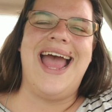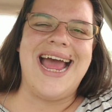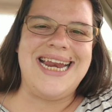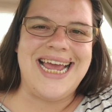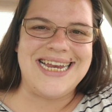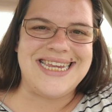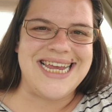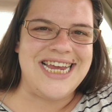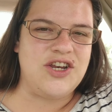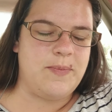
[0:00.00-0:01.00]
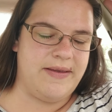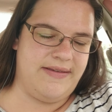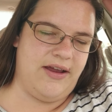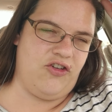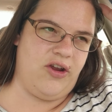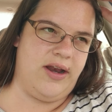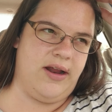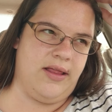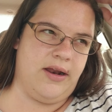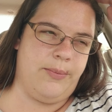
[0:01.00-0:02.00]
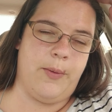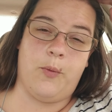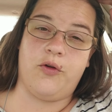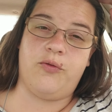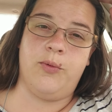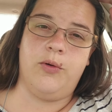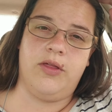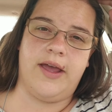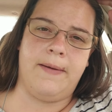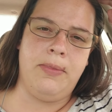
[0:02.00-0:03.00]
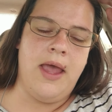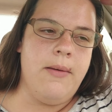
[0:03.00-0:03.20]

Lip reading: and get to each position a little bit more smoothly.